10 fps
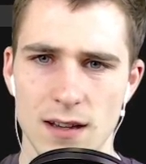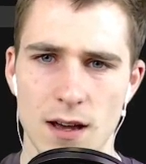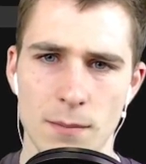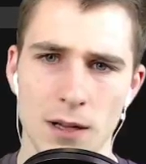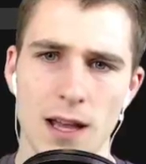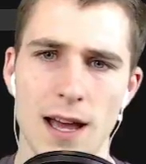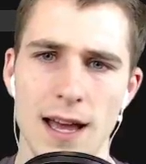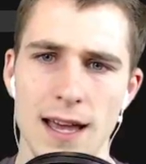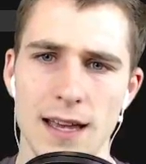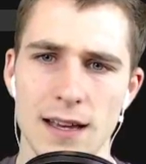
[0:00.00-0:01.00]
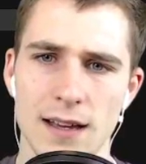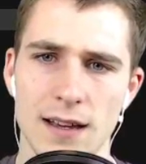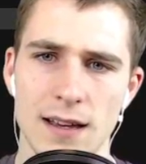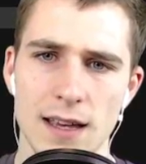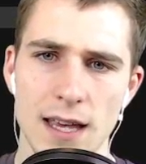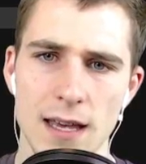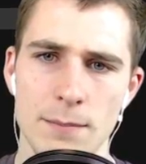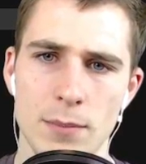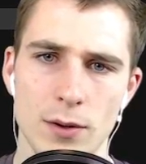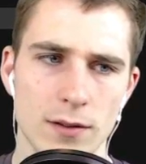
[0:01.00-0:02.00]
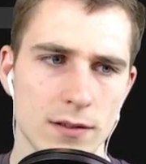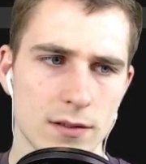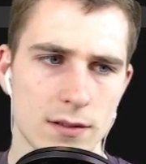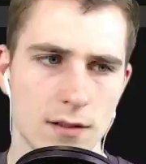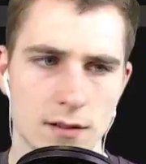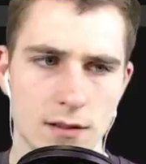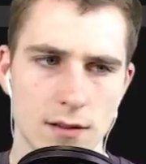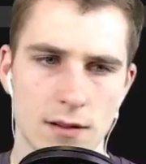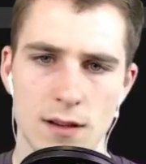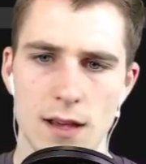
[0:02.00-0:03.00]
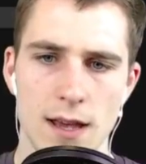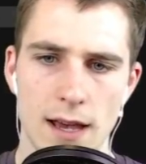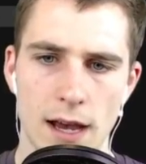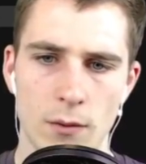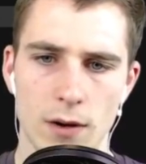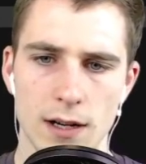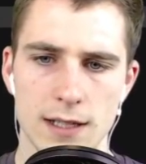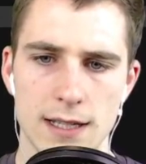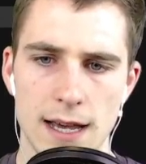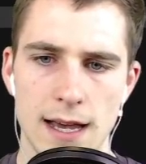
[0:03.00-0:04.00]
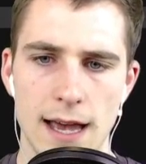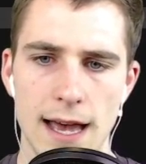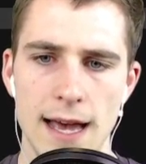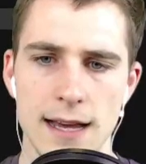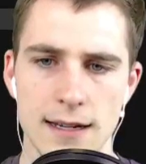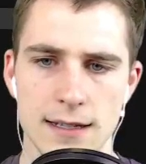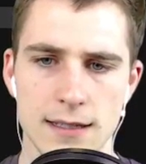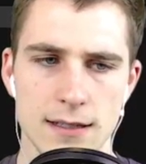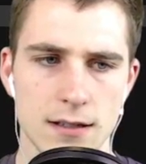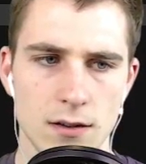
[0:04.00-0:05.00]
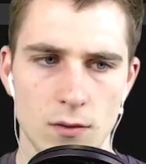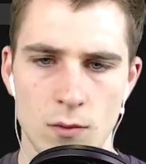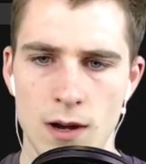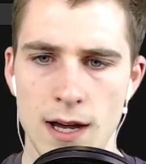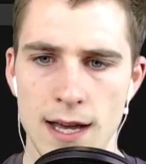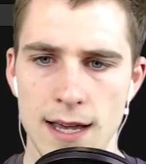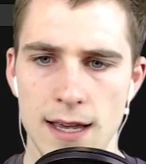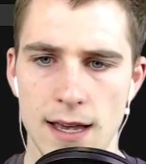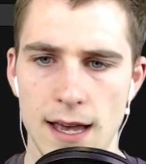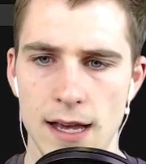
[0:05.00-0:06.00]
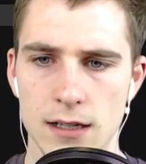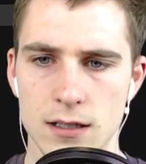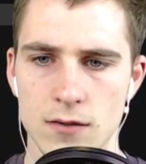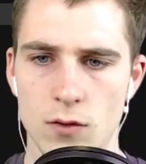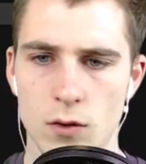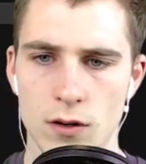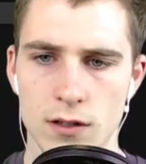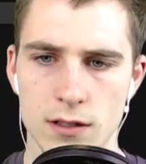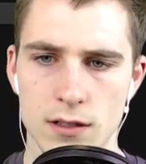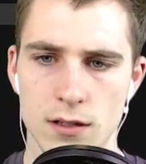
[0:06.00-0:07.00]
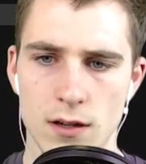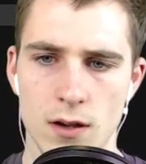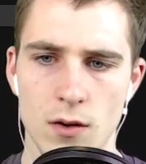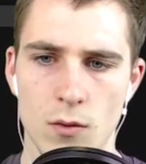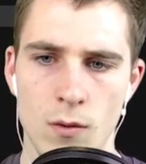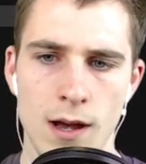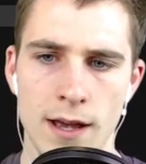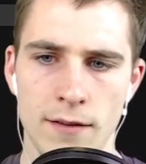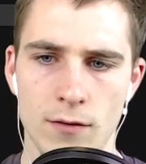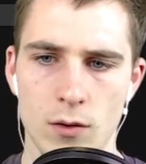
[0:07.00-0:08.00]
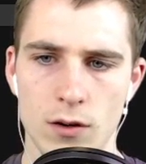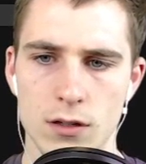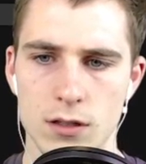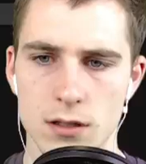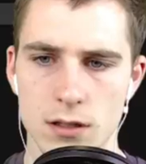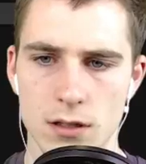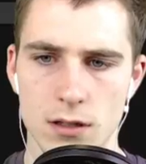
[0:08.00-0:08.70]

apply impulse. And we're going to say X, Y, X force, Y force.